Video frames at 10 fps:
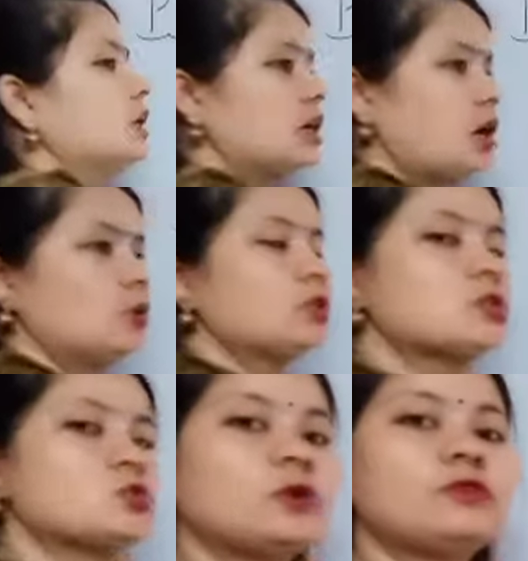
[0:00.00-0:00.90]
Now in
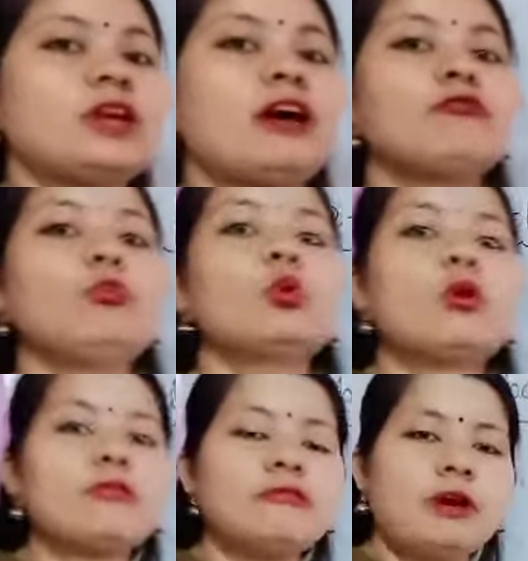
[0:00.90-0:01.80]
this one we have
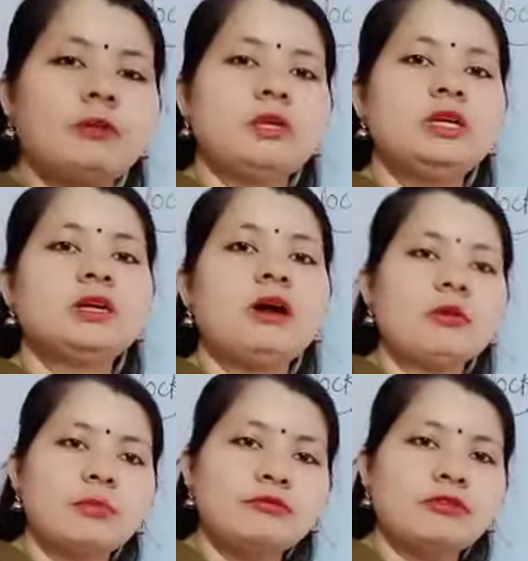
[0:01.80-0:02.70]
boron family,
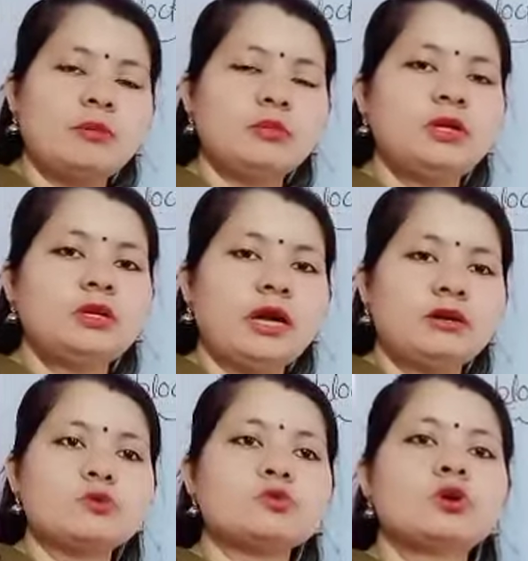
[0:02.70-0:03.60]
carbon family,
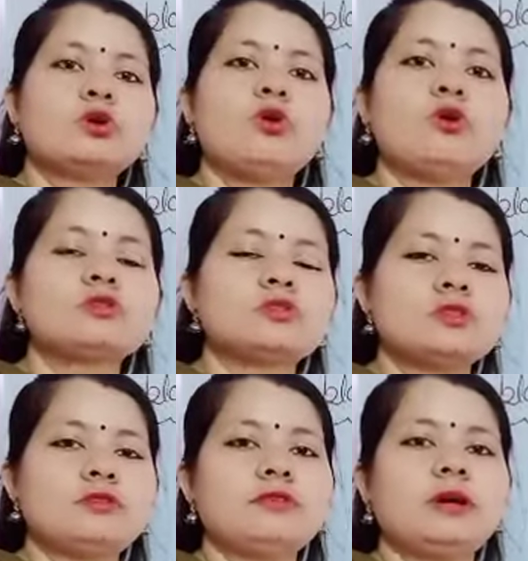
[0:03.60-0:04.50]
nitrogen,
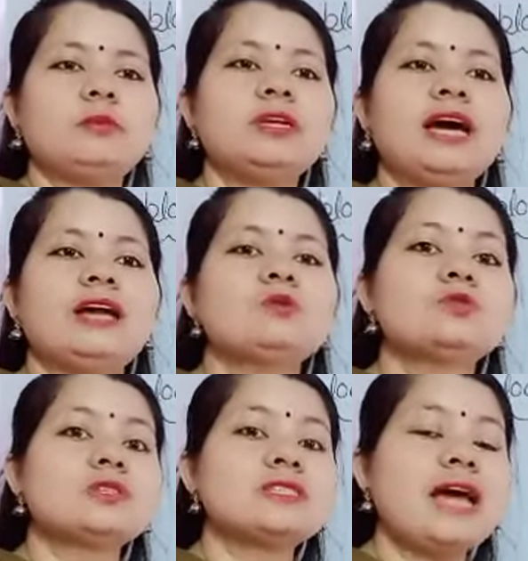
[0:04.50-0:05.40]
oxygen family,
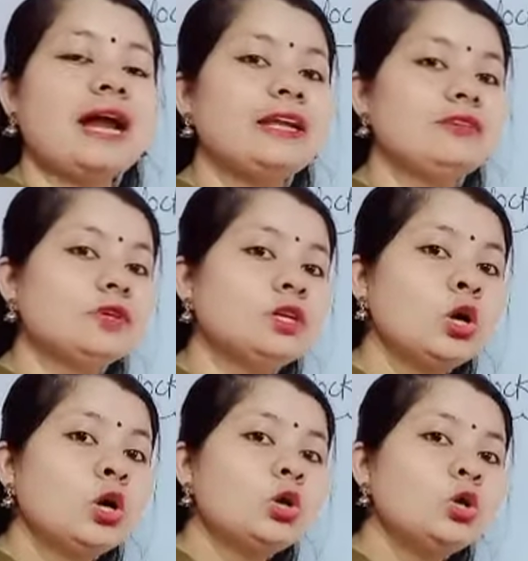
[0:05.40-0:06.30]
halogens, and
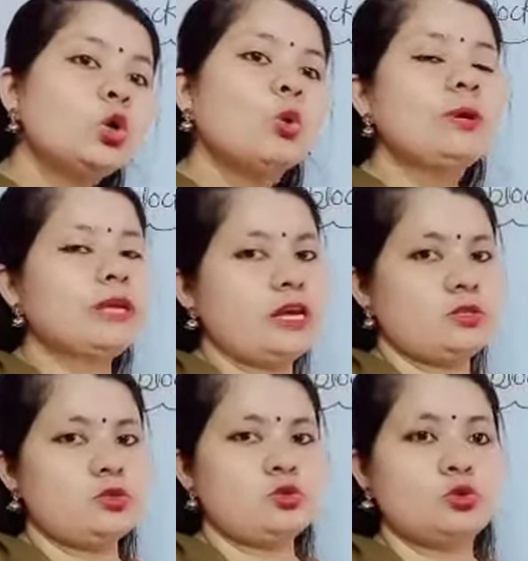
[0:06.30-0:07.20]
even noble
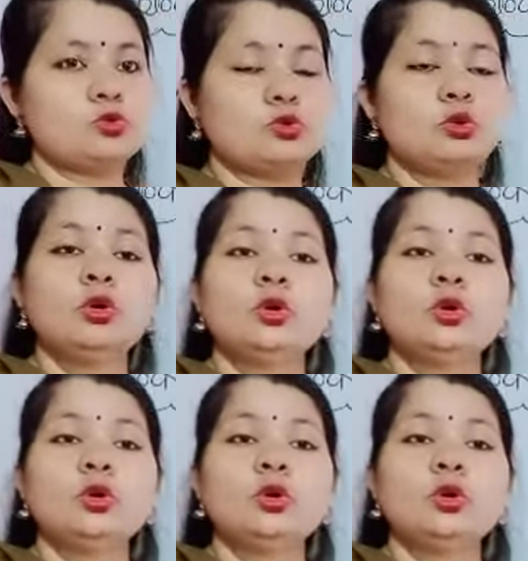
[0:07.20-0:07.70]
gases also.